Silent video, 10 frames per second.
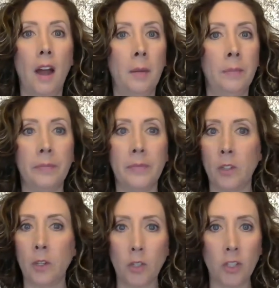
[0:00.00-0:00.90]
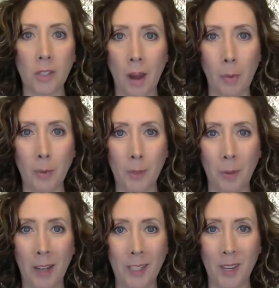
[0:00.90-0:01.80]
those are just a couple of
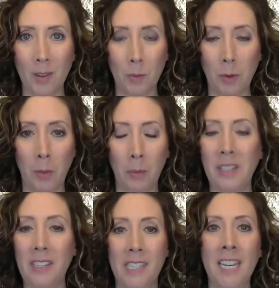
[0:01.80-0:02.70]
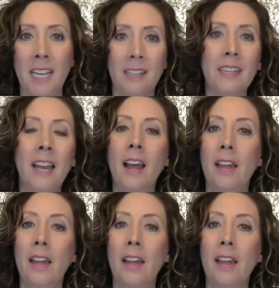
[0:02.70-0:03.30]
spots that you would probably see it.